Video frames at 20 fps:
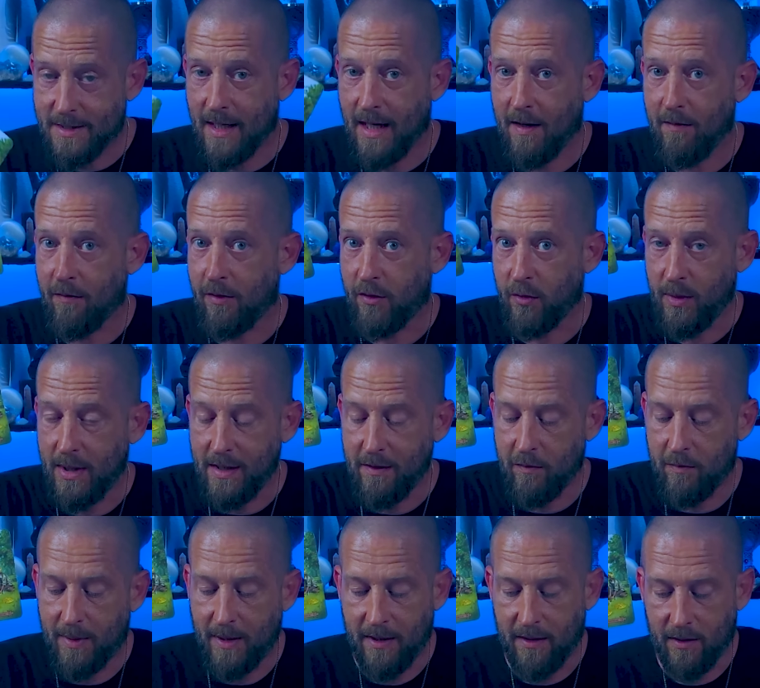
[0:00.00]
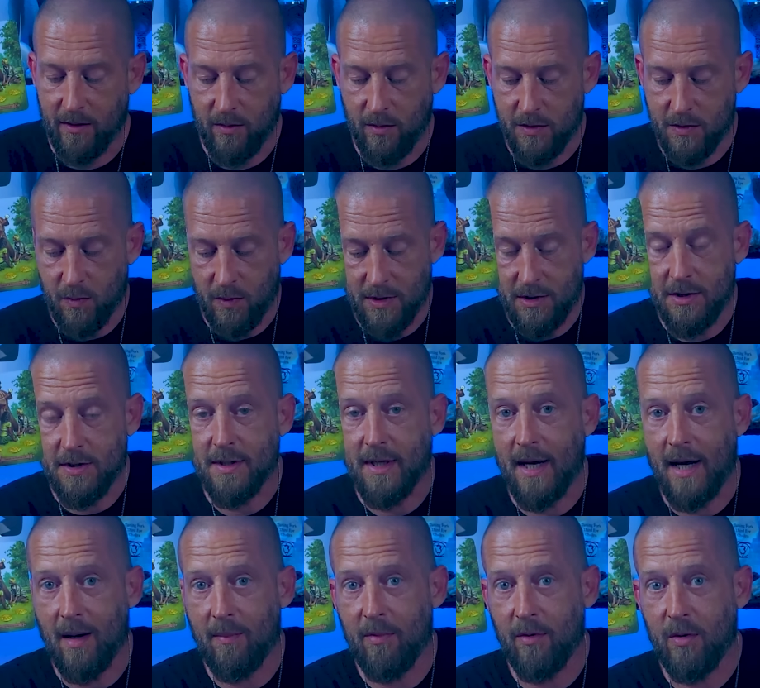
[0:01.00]
I have Three of Pentacles, which is
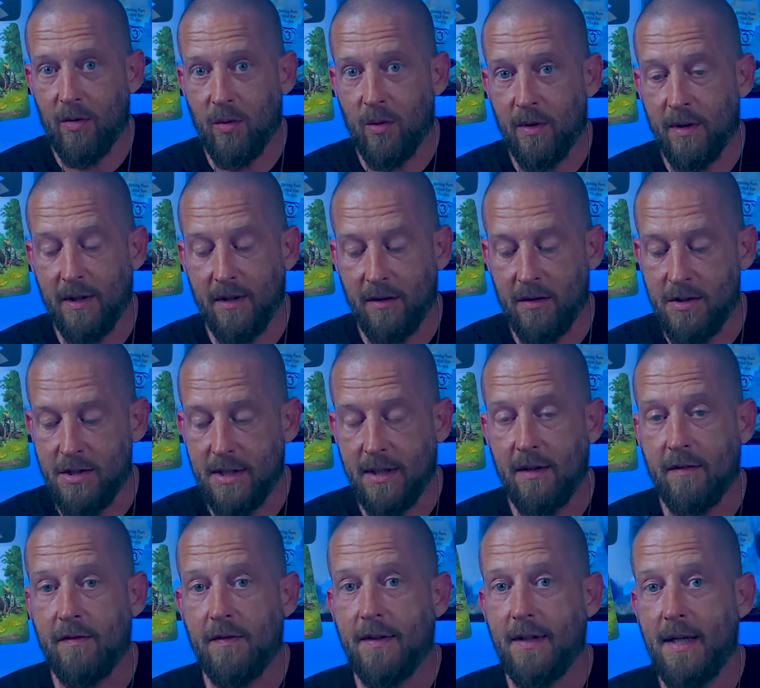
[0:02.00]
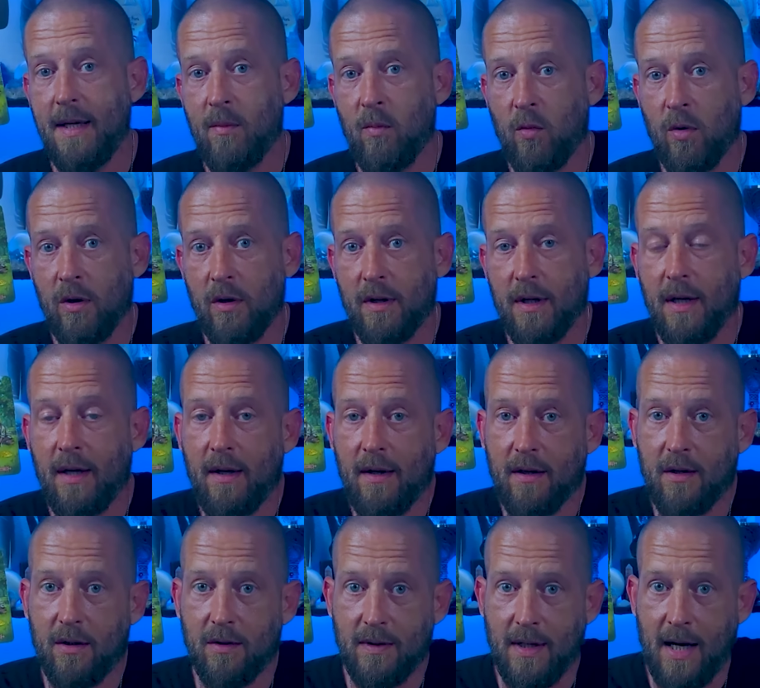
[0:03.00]
Capricorn energy of teamwork,
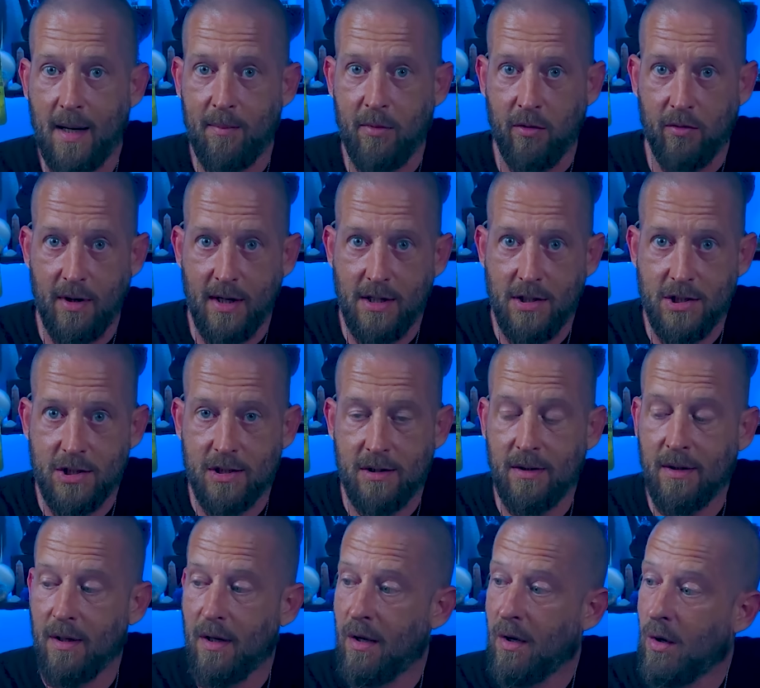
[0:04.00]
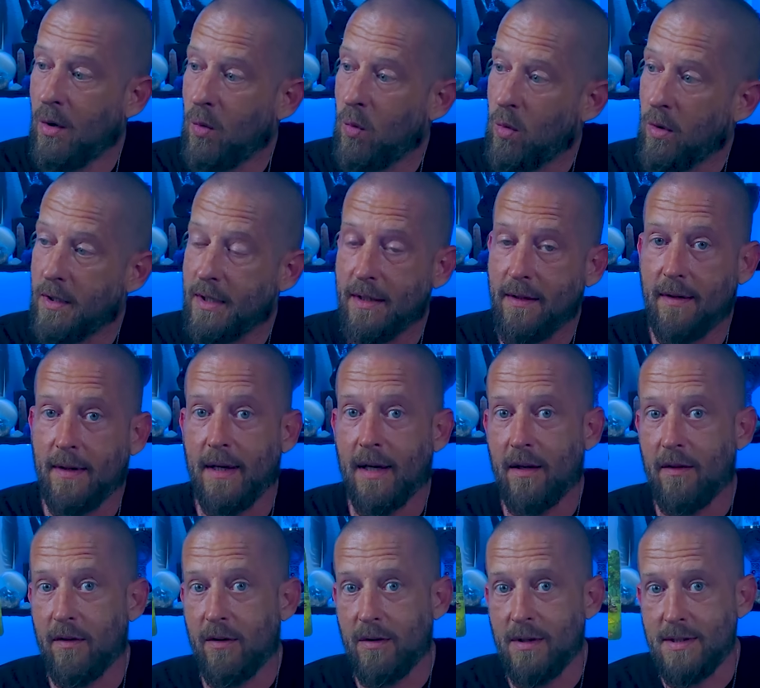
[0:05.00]
collaboration, working
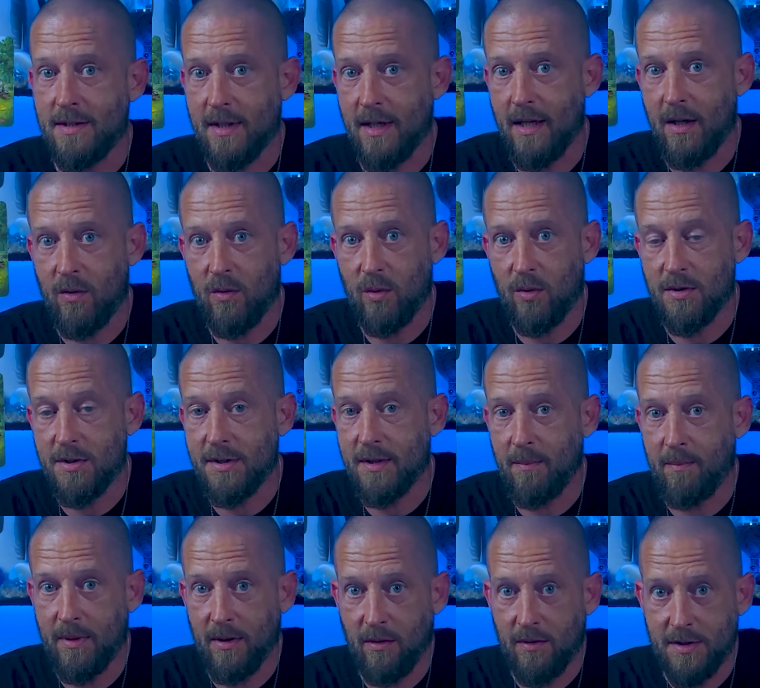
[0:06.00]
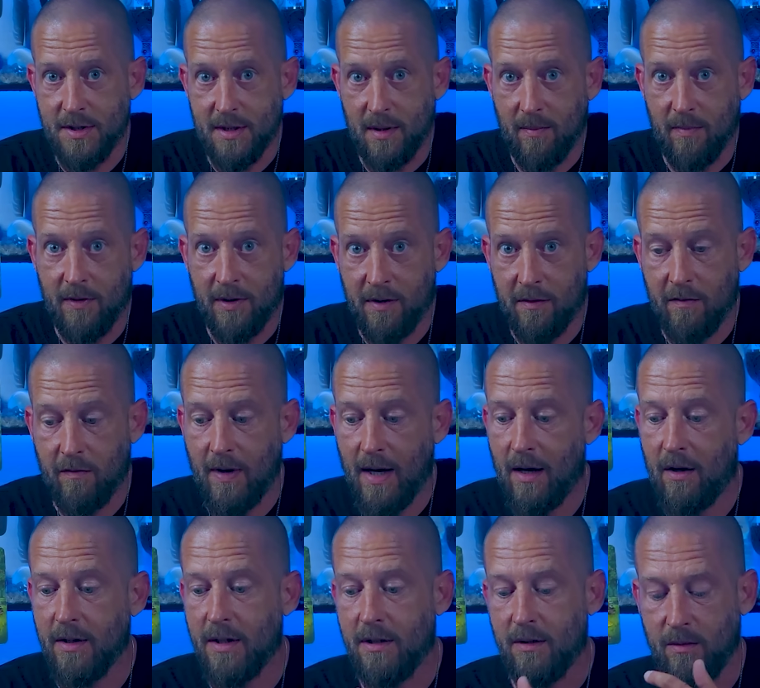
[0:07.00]
together as equals to build something of
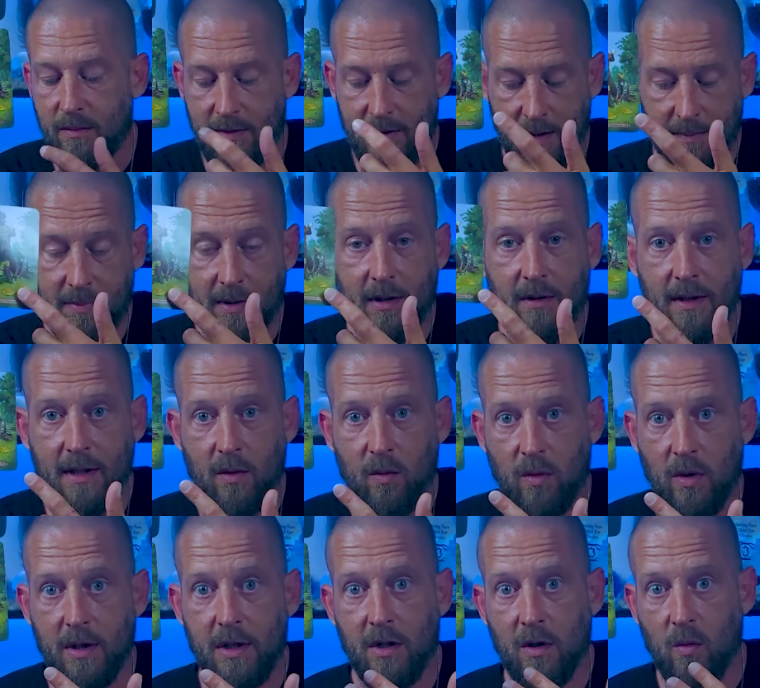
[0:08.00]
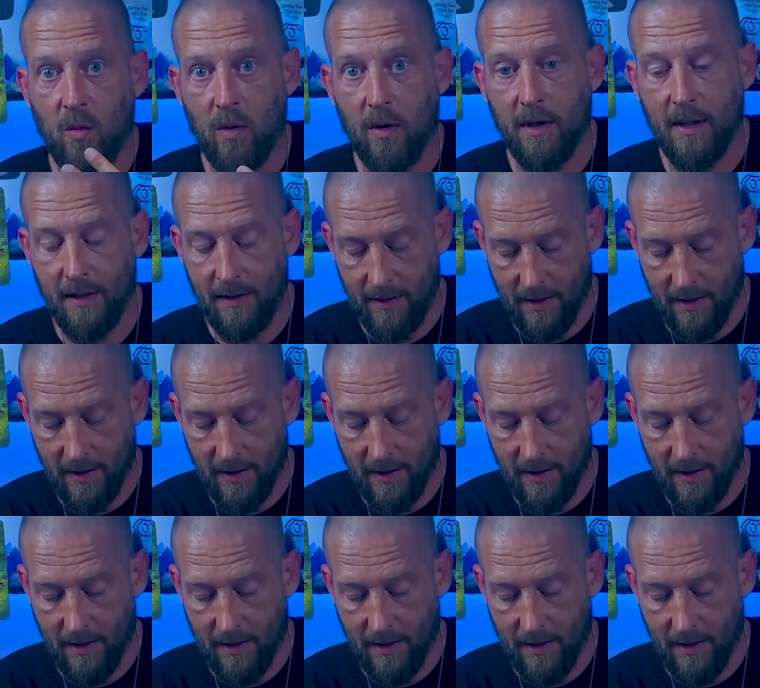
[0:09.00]
value. Typically, what you're working